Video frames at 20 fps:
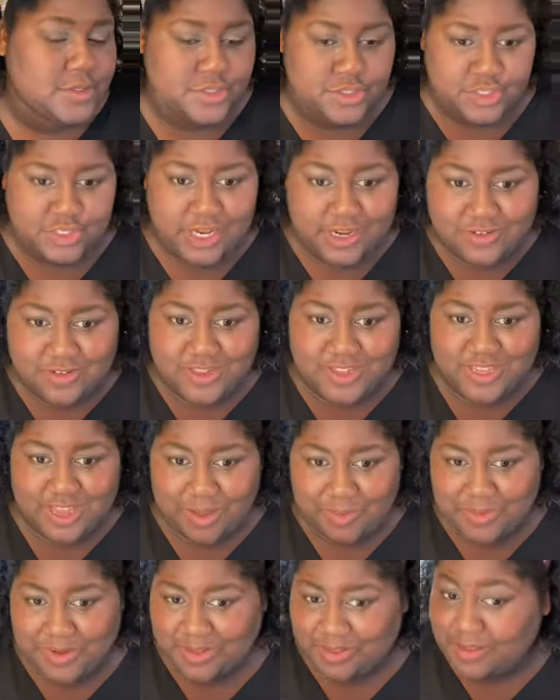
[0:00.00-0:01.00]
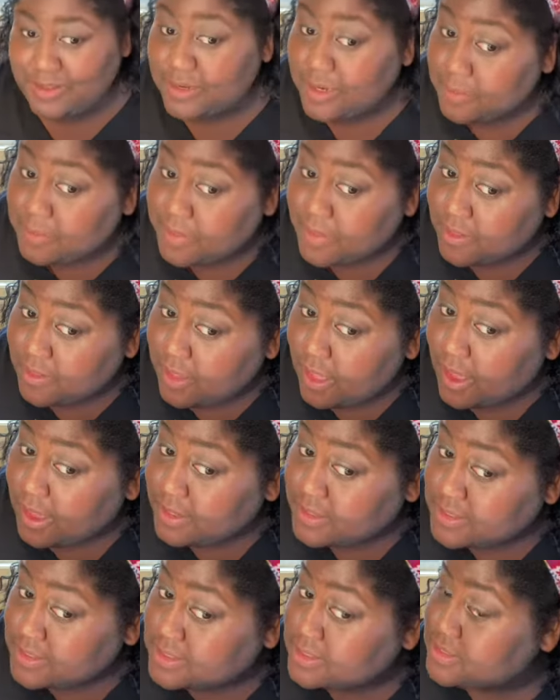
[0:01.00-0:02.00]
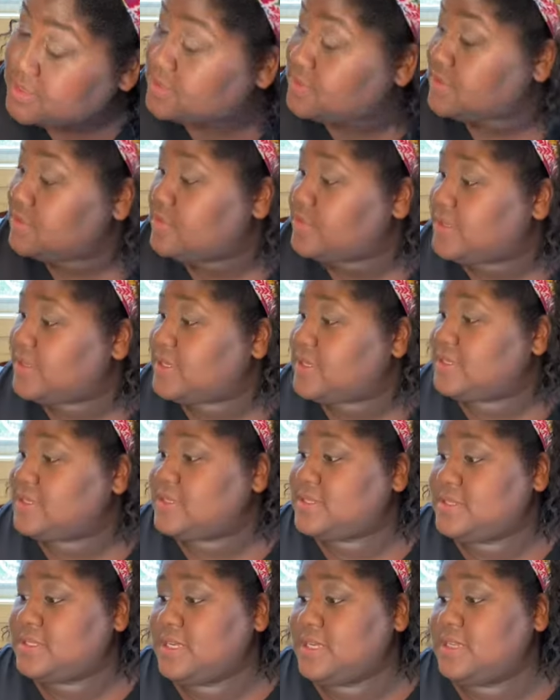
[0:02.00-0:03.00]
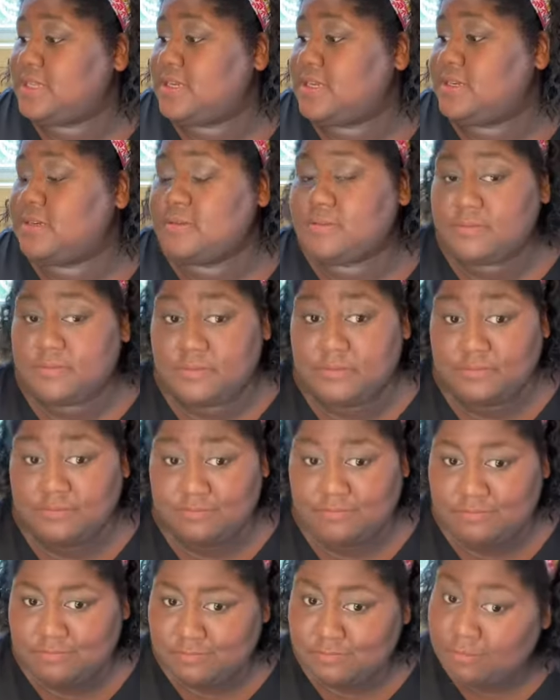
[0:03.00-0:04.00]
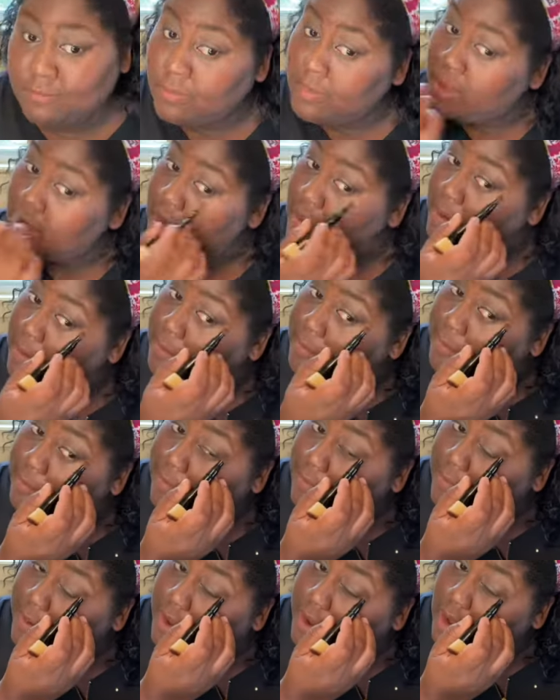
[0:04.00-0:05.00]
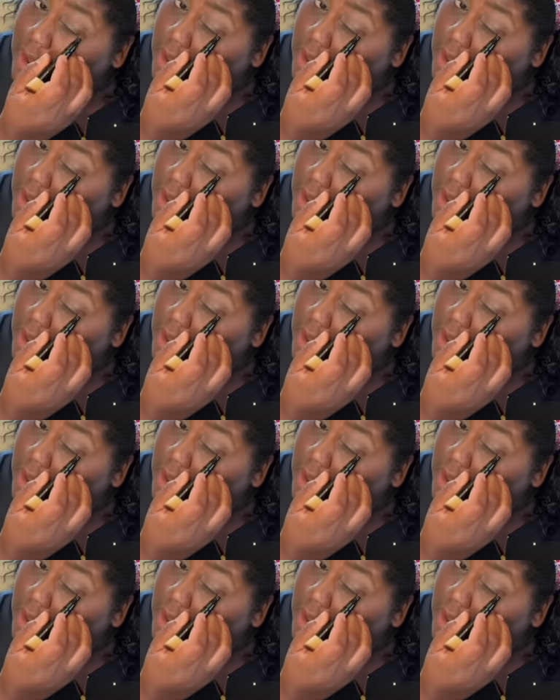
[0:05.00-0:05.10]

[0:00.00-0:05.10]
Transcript: generally I would clean up the lines with concealer, but